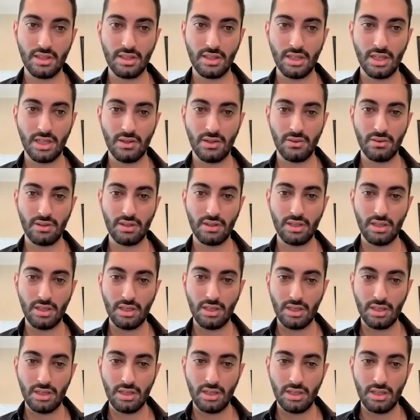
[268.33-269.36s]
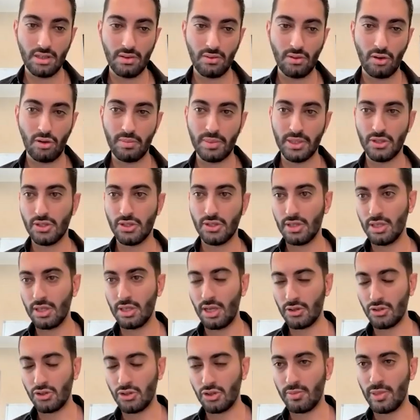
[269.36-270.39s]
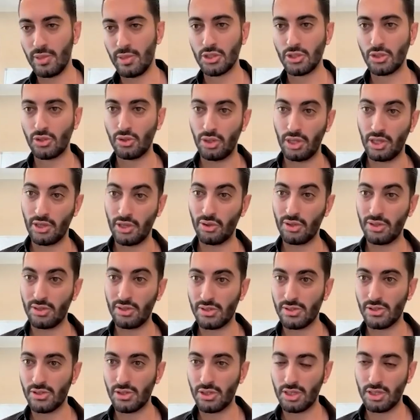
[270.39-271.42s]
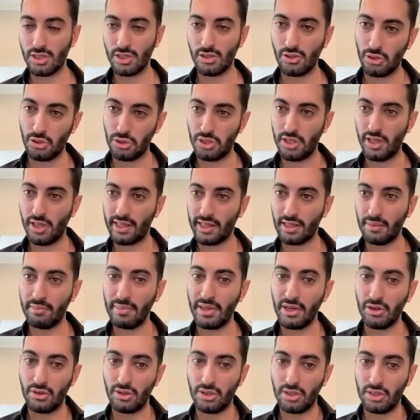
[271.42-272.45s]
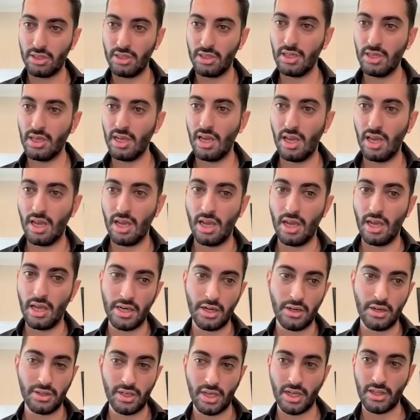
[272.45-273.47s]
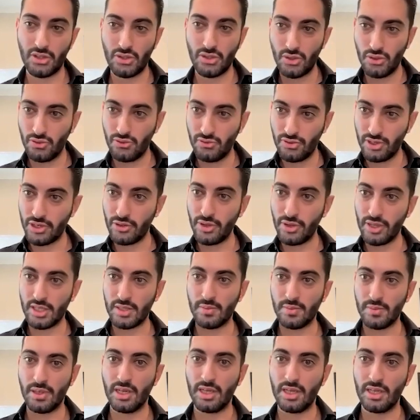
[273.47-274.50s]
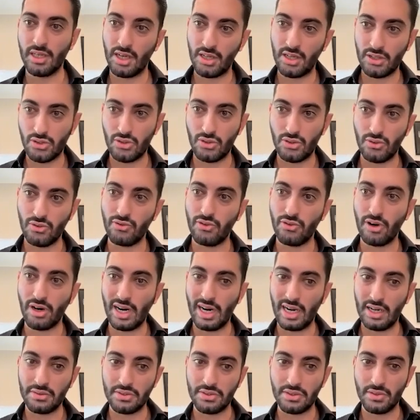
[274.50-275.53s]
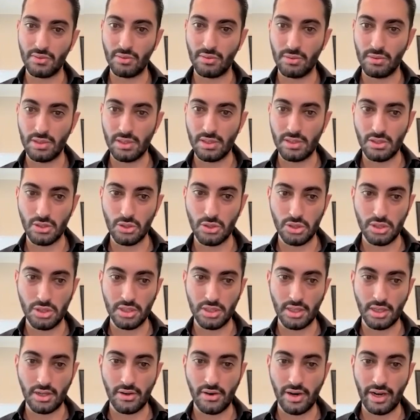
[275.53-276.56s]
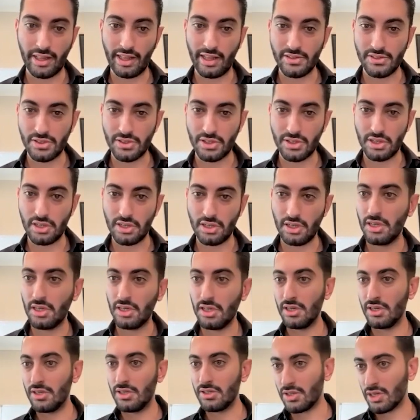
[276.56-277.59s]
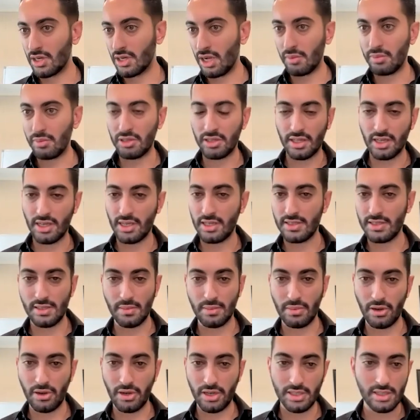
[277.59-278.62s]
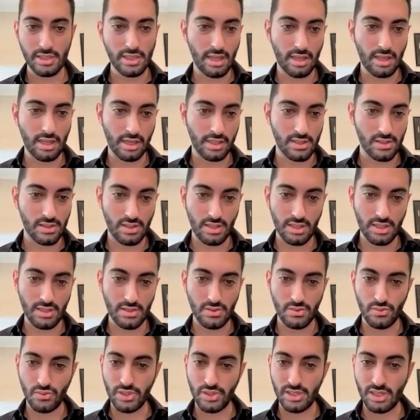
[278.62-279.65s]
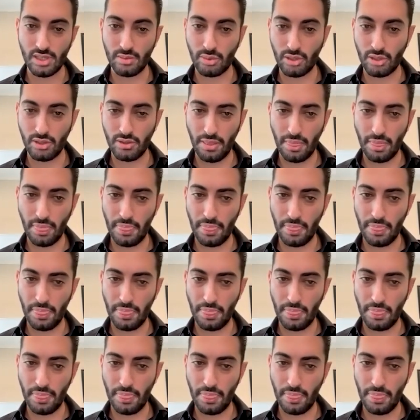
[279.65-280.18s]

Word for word: You know, what would be not too much, too little. It's usually like the middle, uh, you know, not too frequent, but not too far out is usually the correct answer. It's a couple of days apart. I think it's reasonable.